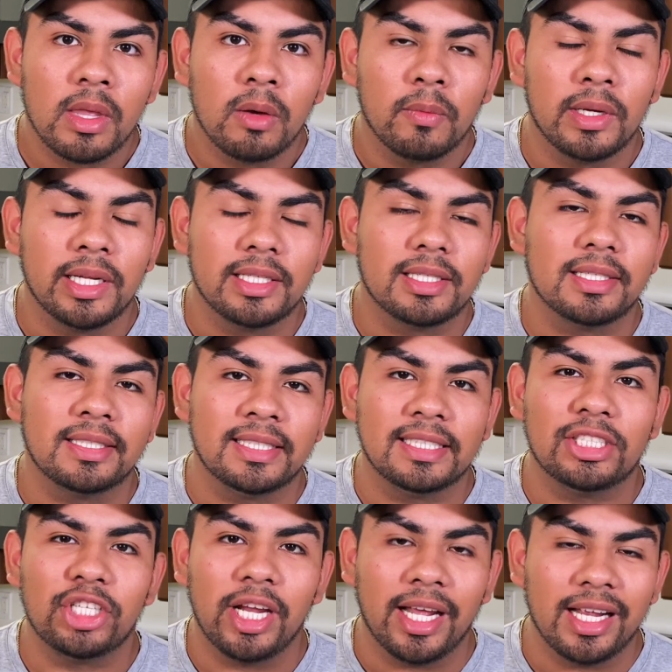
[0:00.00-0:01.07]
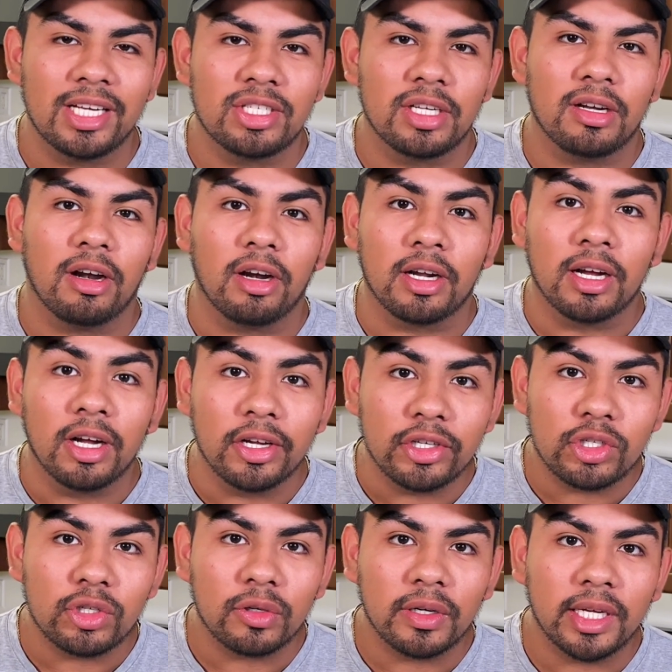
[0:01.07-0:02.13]
We need to see change in our
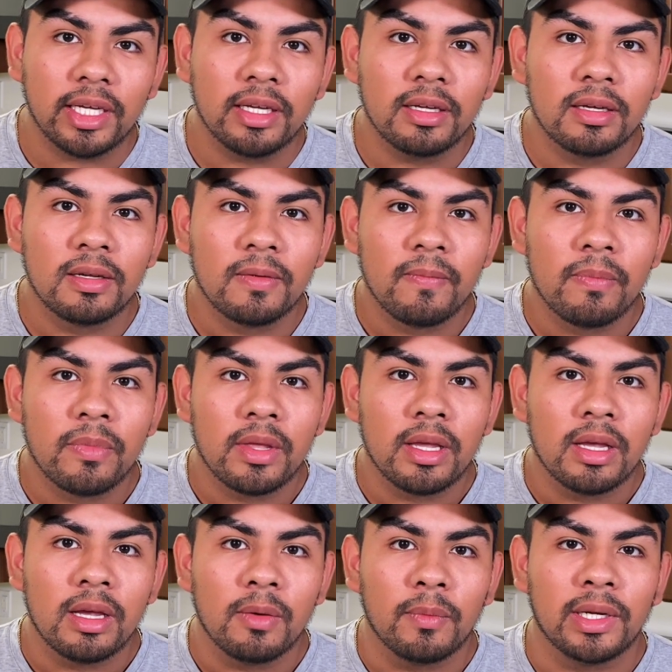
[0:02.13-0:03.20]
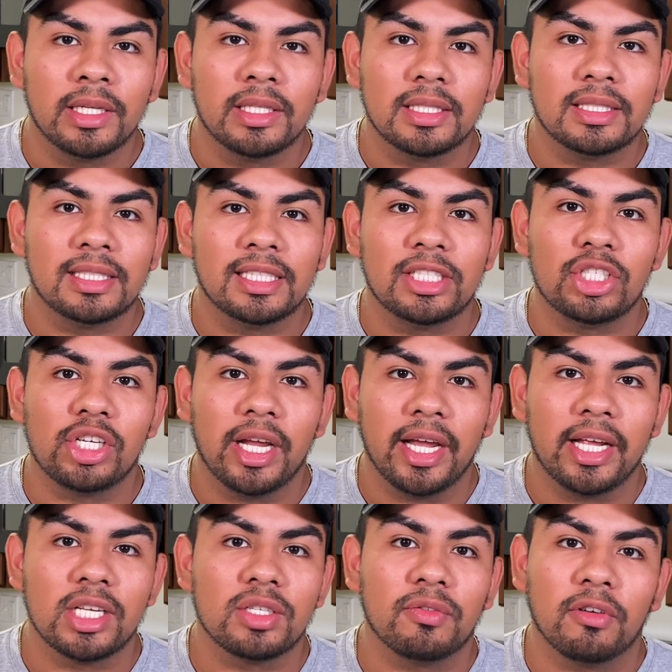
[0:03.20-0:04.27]
country. We need to see
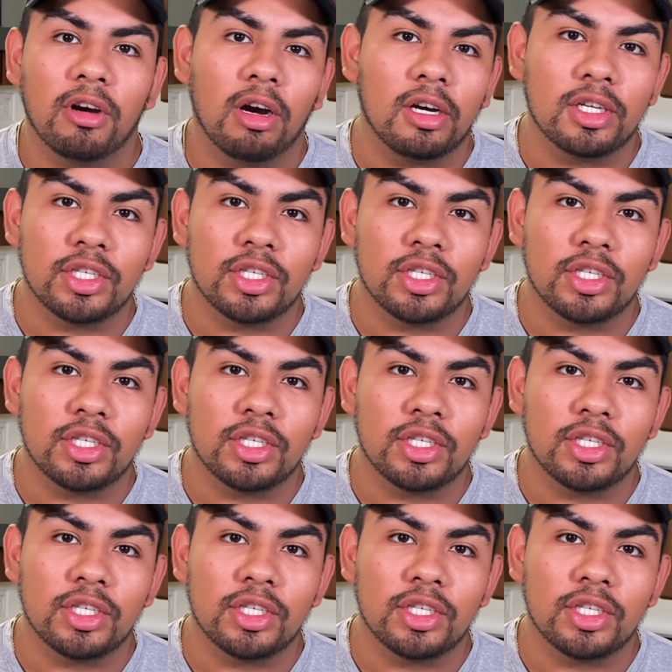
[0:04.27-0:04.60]
change for our